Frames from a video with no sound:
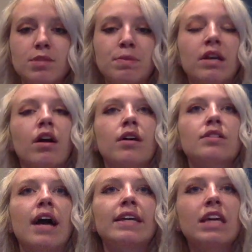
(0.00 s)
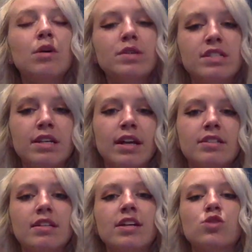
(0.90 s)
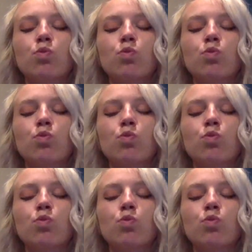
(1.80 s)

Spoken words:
because IKEA was seen as this